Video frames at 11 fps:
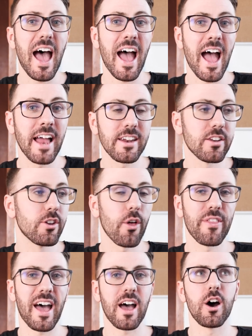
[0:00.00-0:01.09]
and not
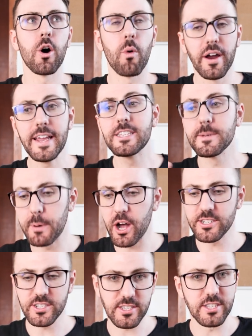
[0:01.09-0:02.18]
that, oh, I need to
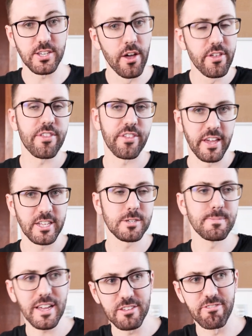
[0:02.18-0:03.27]
purchase this other thing to
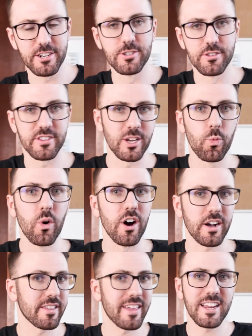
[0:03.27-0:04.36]
make the original thing
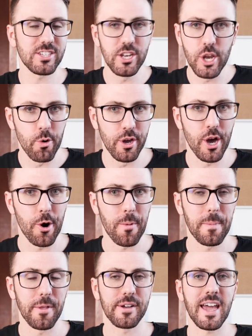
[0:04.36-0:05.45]
work. That is a no-go,
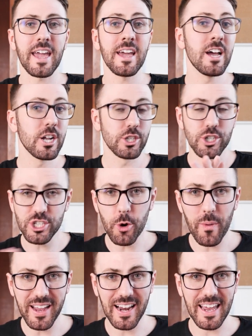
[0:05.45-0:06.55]
okay? Just so
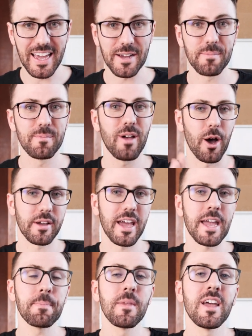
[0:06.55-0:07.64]
we're clear.
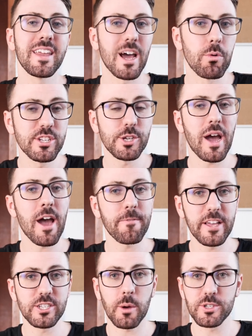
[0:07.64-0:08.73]
Okay, now once you have
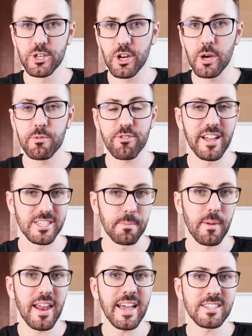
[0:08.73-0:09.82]
these optional upgrades in
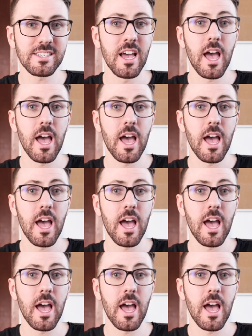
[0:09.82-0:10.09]
place,